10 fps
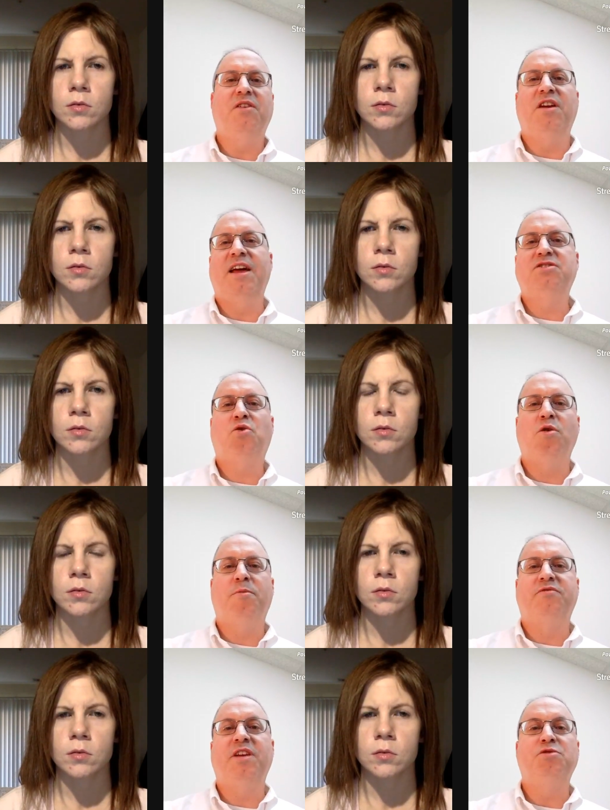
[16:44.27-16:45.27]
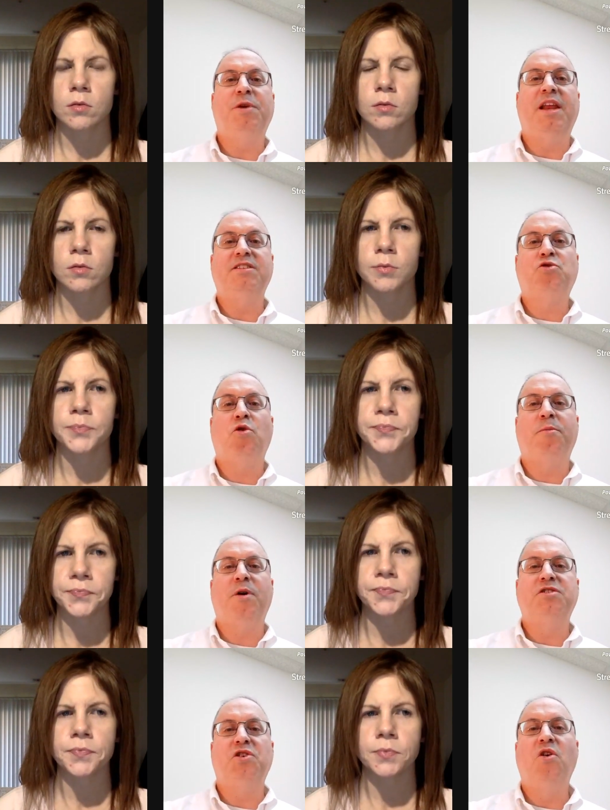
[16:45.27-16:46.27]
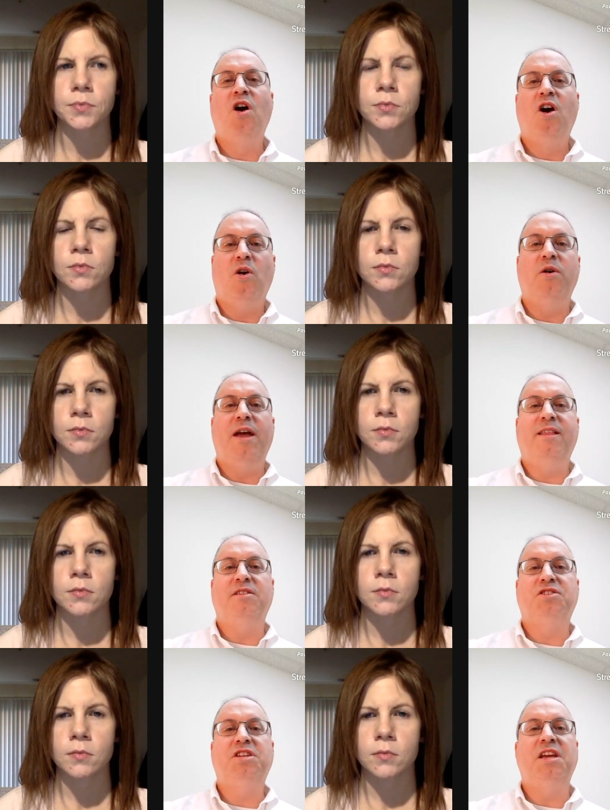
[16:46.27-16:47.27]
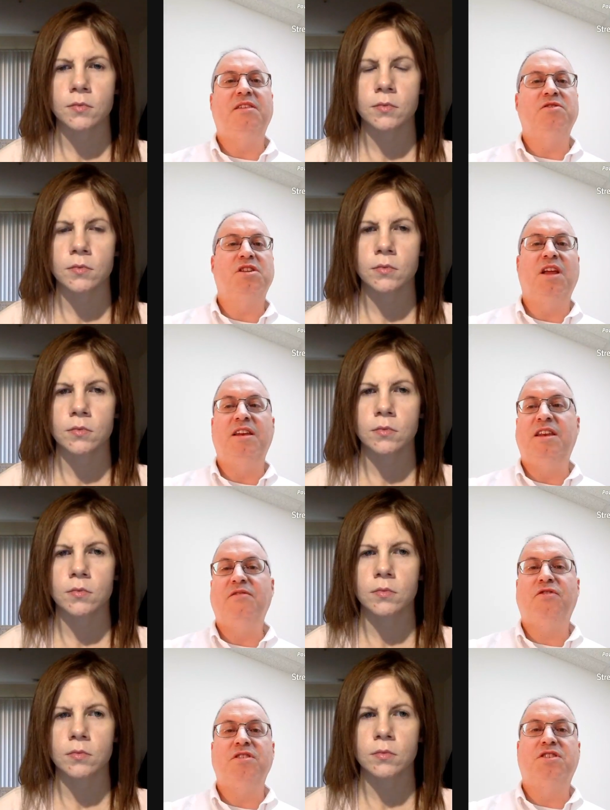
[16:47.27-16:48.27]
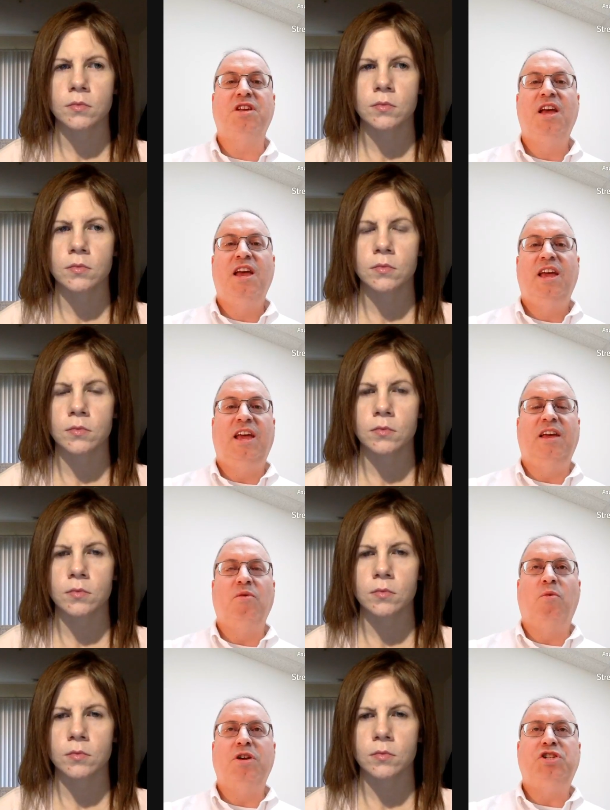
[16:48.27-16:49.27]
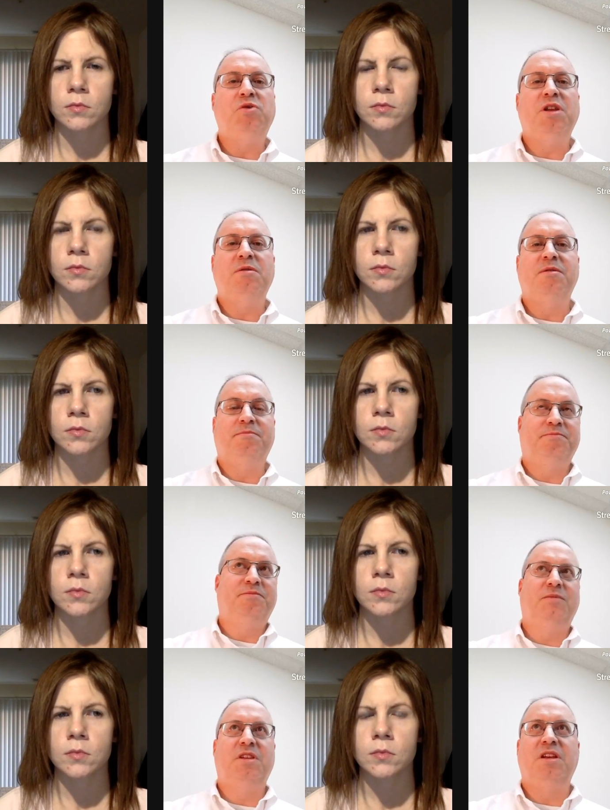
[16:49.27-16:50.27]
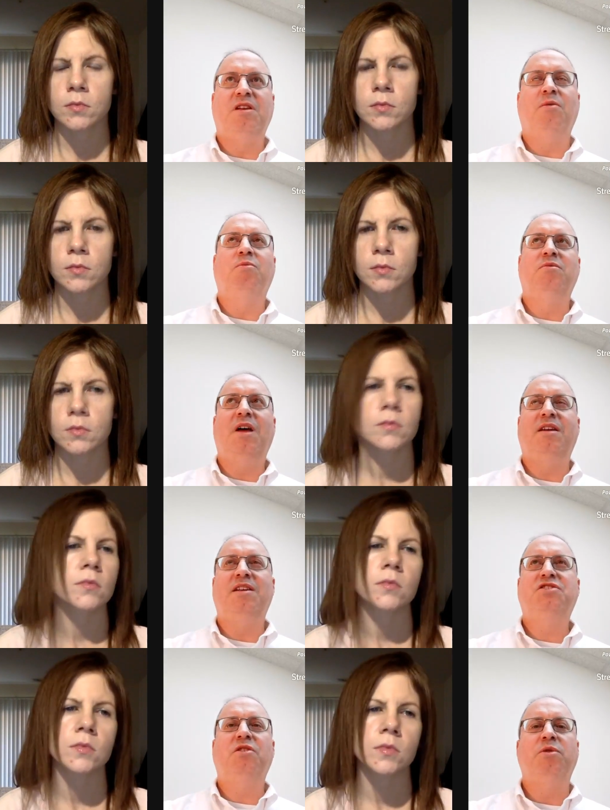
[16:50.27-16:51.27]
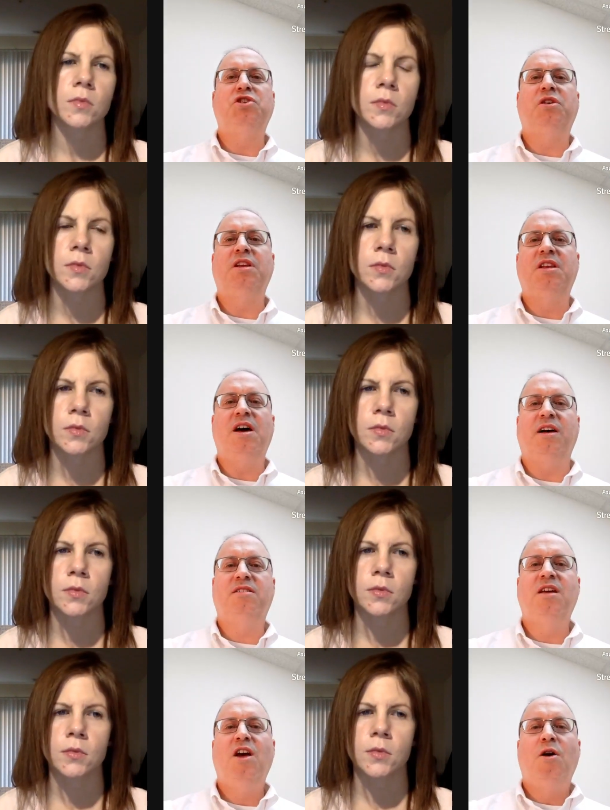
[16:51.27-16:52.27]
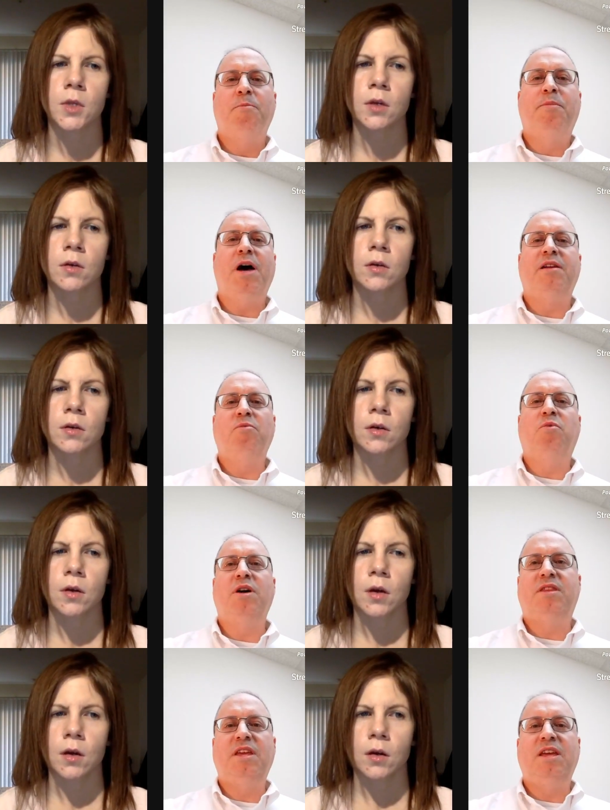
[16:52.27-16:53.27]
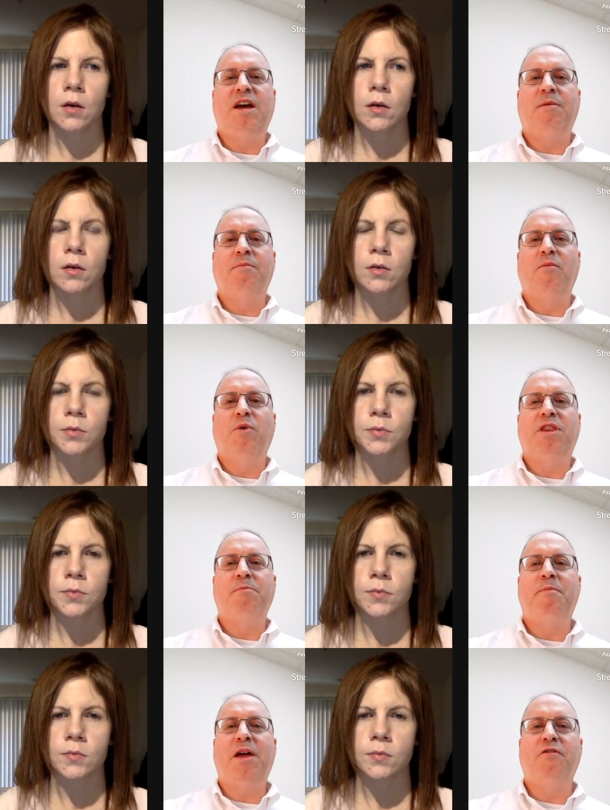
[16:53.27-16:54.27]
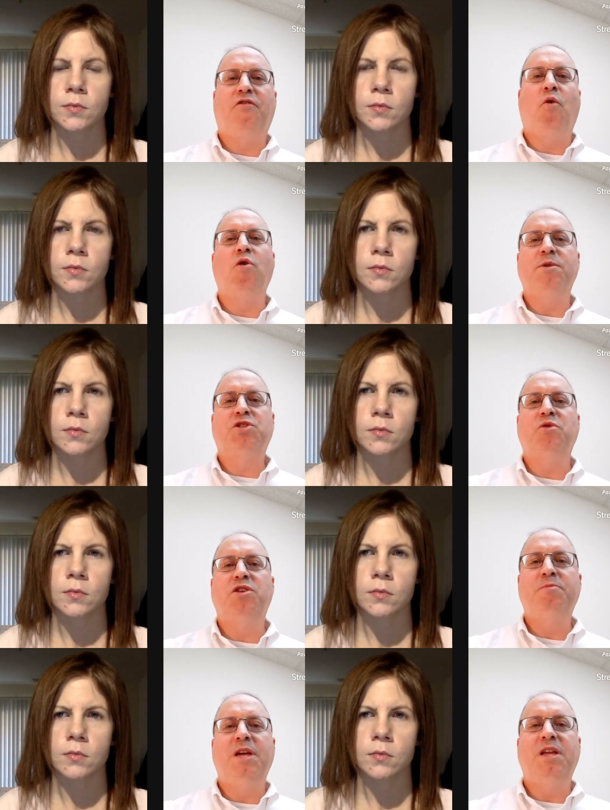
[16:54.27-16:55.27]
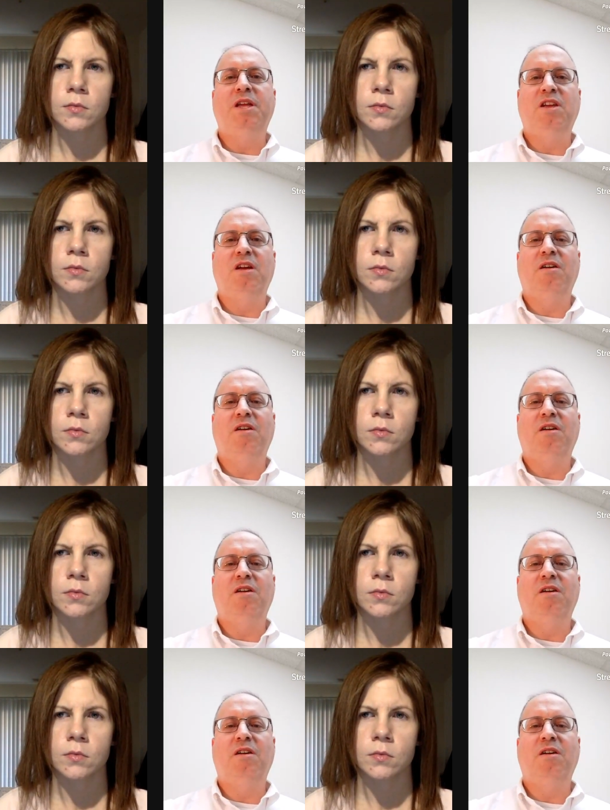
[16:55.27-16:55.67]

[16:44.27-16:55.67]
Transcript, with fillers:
Speaker 1: an S corp, if they should be an S corporation or an LLC. There's a difference in what you can, not necessarily what you can deduct, but what the better form is going to be